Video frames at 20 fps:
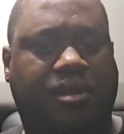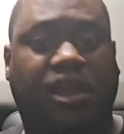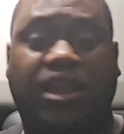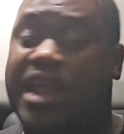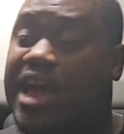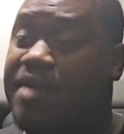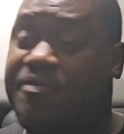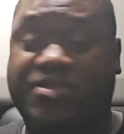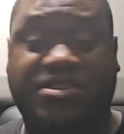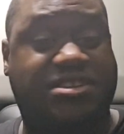And
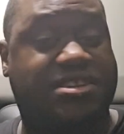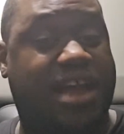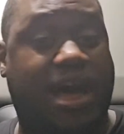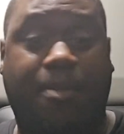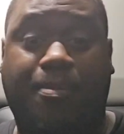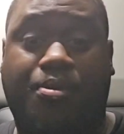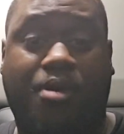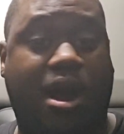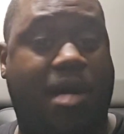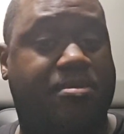life is
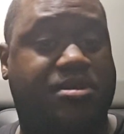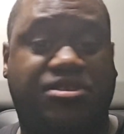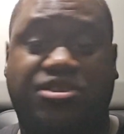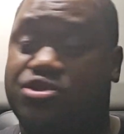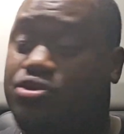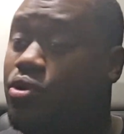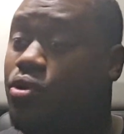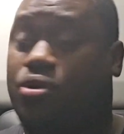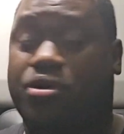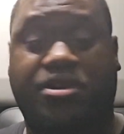not
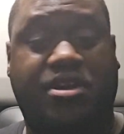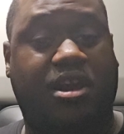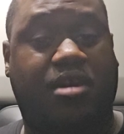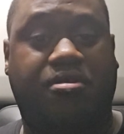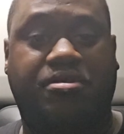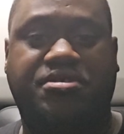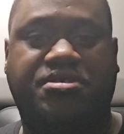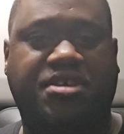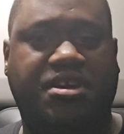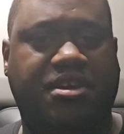promised nor
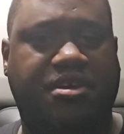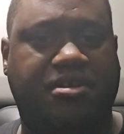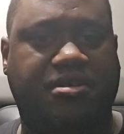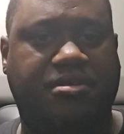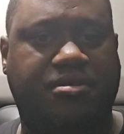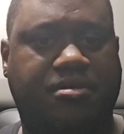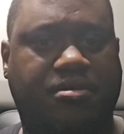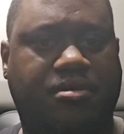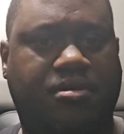guaranteed.